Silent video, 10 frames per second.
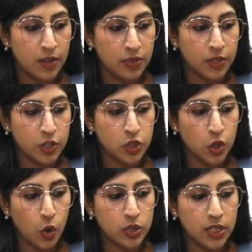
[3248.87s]
The
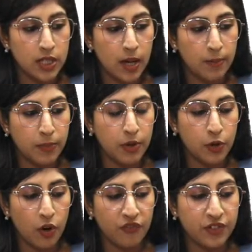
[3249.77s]
total number
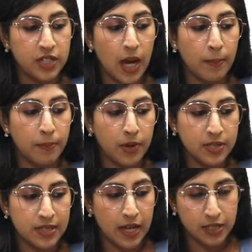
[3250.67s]
of
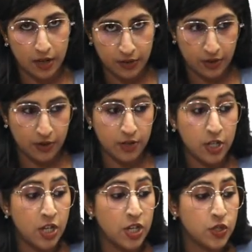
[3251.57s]
numbers that are there.
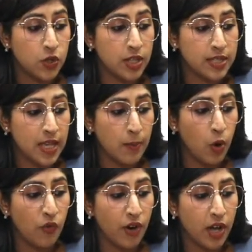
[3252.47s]
So the sum
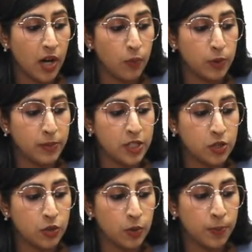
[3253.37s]
over here would be
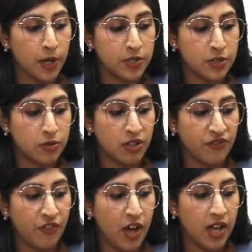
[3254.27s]
2 plus 3,
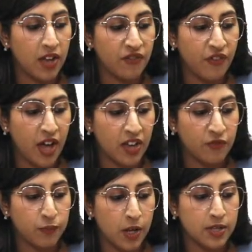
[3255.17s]
5,
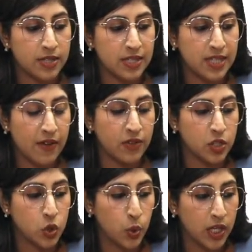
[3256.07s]
5 plus 7,
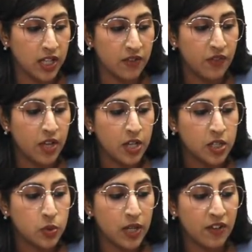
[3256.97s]
12,
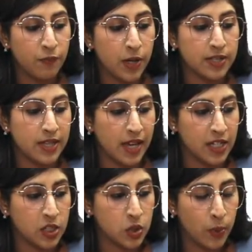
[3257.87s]
12 plus
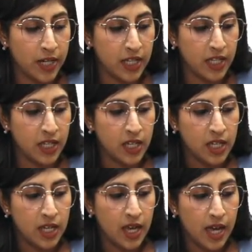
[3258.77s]
8, 20,
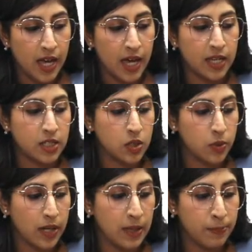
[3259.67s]
and
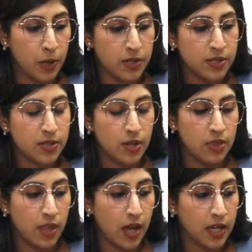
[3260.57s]
20 plus
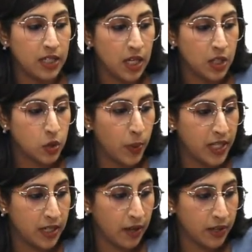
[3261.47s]
9,
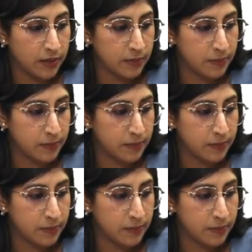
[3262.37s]
29,